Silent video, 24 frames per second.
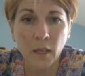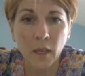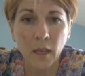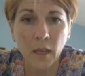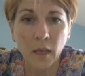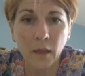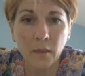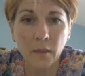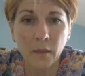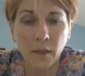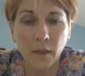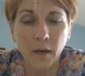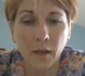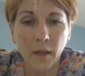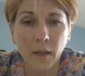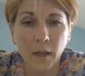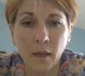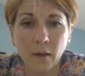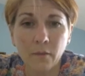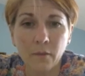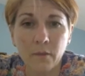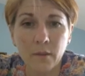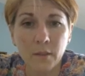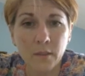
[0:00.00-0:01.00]
And then I
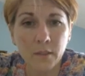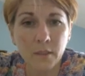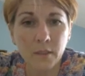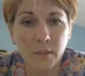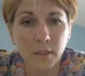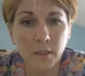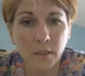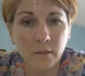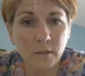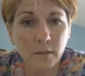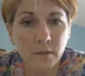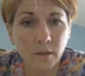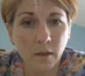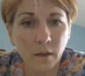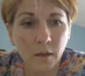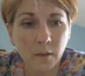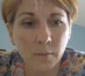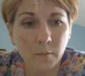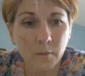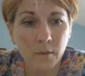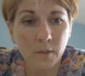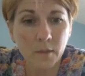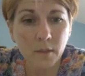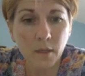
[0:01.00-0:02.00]
have the 6
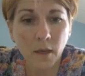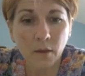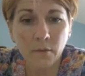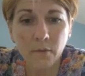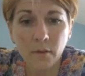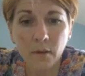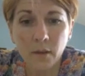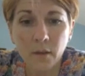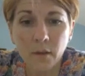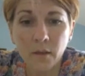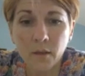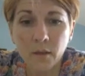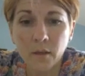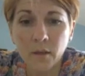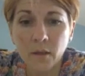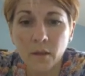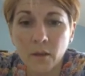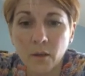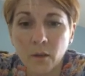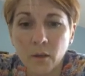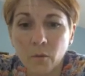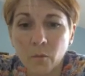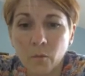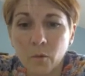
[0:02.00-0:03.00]
times 7,
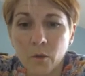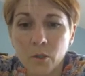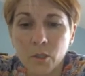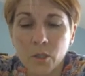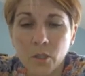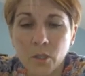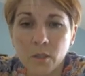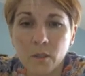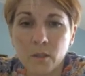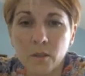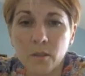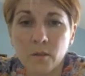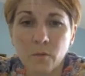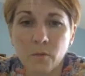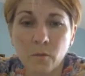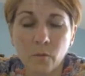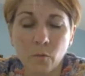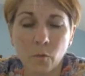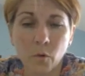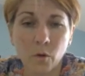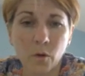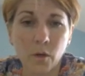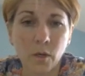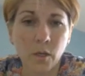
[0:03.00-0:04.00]
which is
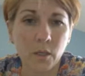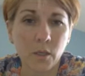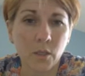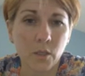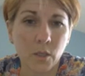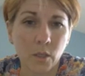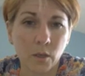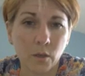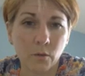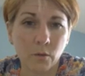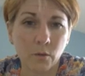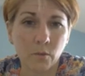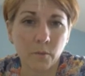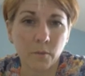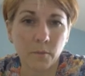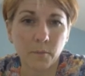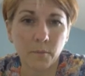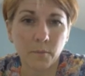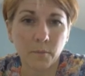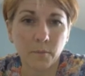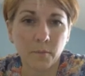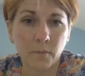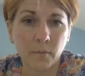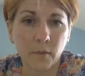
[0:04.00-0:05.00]
42.
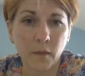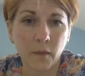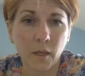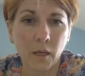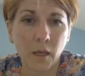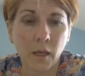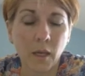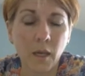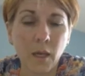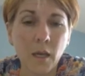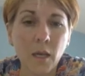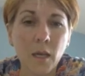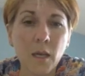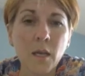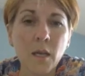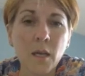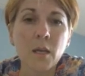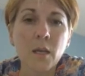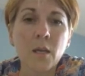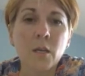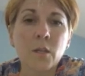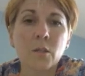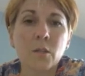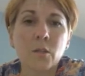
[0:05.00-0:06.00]
Okay,
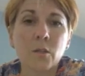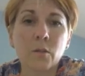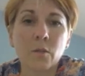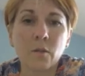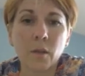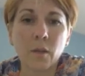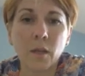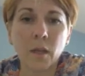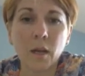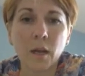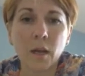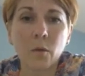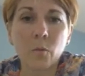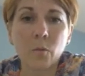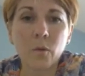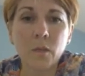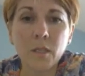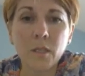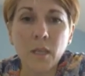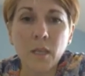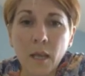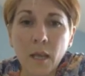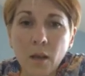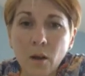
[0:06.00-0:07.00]
so then I would
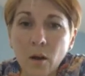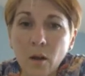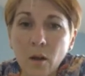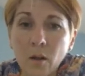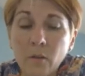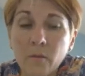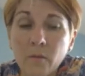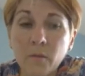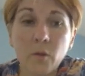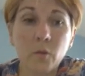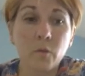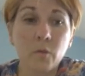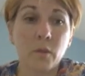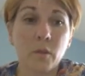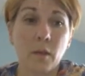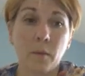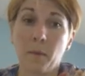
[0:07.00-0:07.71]
take all of those, I